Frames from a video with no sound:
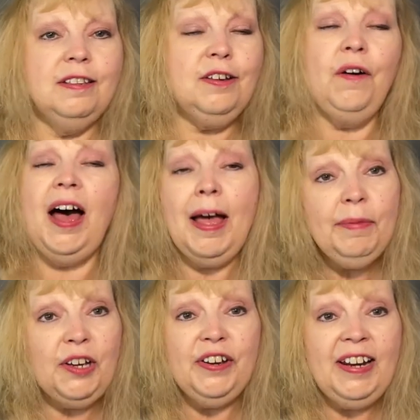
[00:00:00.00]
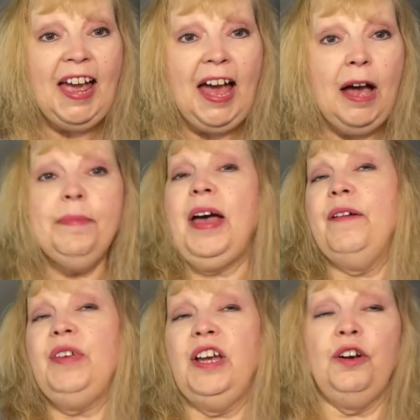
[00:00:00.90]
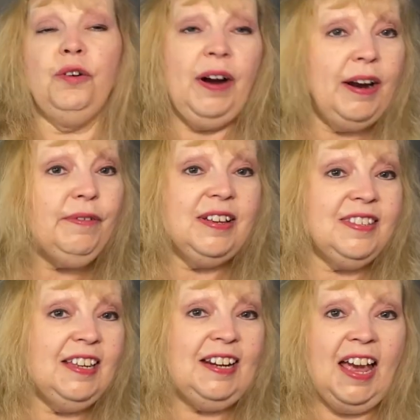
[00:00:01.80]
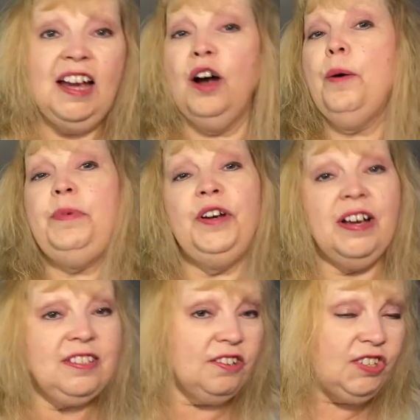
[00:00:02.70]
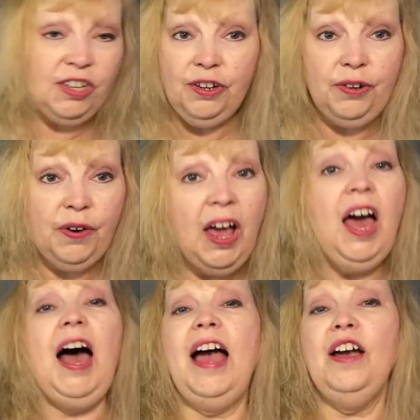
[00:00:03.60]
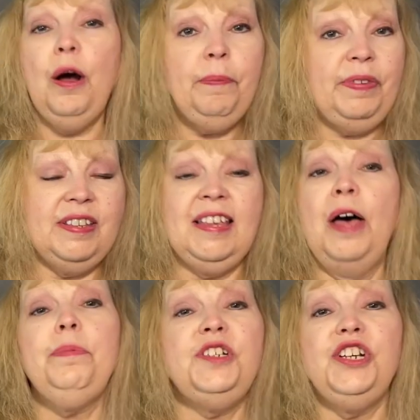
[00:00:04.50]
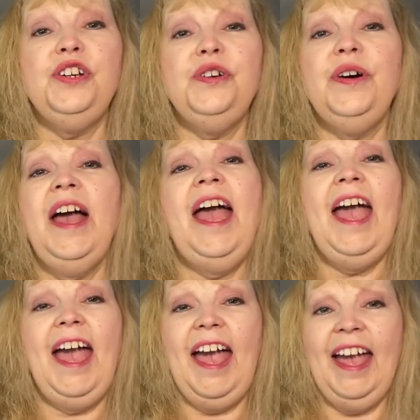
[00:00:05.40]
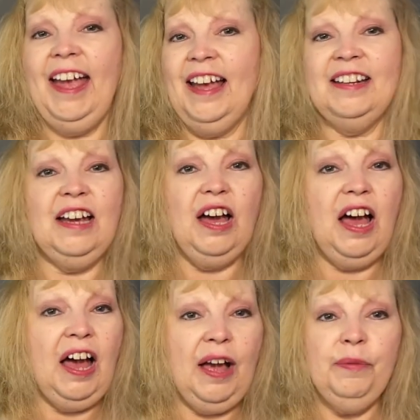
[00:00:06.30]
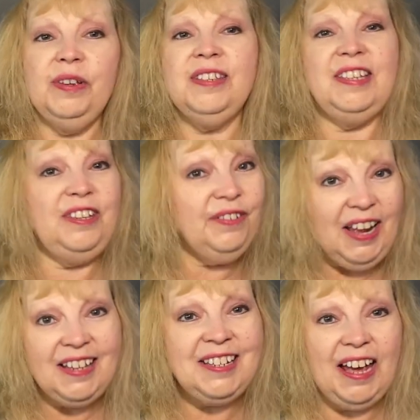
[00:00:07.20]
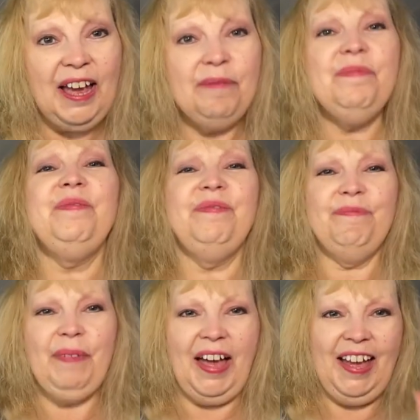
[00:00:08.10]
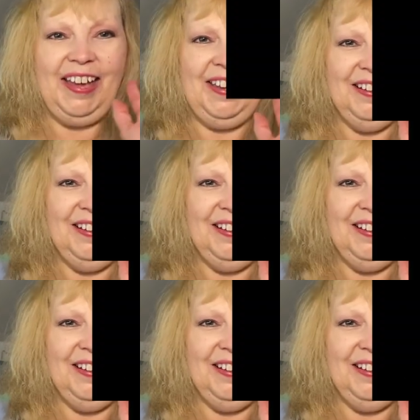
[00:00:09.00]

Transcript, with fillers: So I'm good now. I'm having a great rest of the day. I hope you guys are too. I hope this helps you and I will see you next time. Bye.